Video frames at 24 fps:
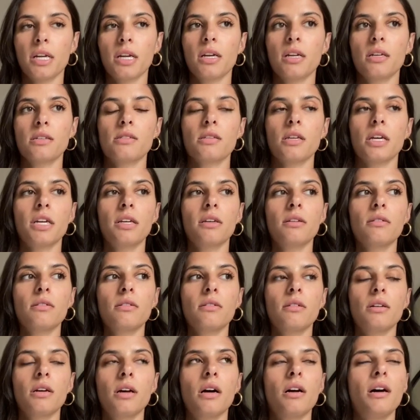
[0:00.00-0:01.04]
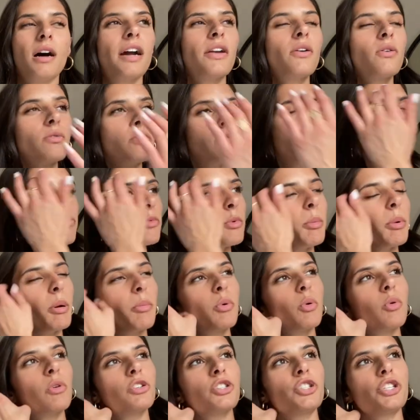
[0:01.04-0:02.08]
And it's like, I don't remember
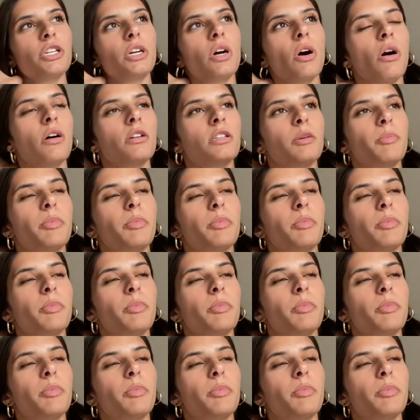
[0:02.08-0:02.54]
what she called it,